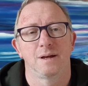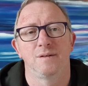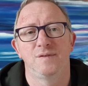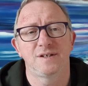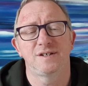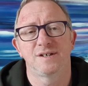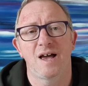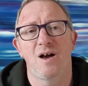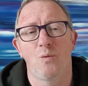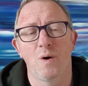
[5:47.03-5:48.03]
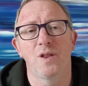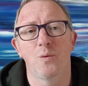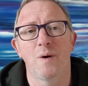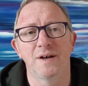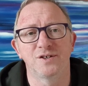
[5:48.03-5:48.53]
And this is how one of the
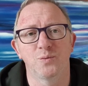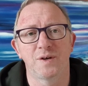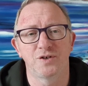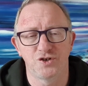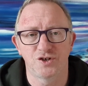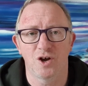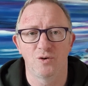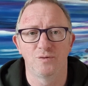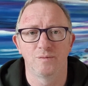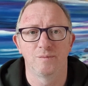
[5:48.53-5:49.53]
ways that we can show